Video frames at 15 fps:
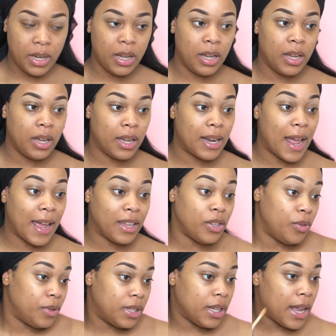And I
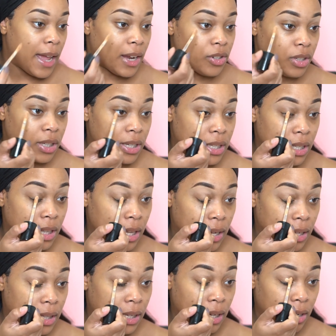used it actually to
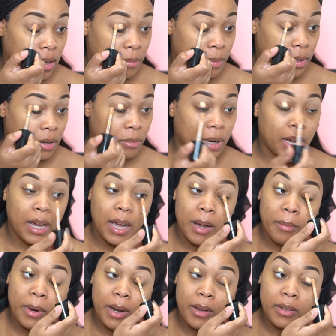like clean up under my
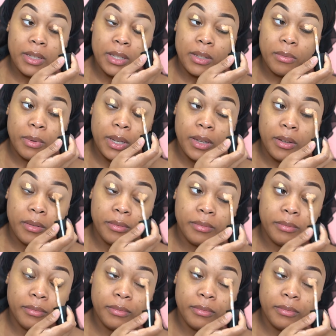eyebrows as well.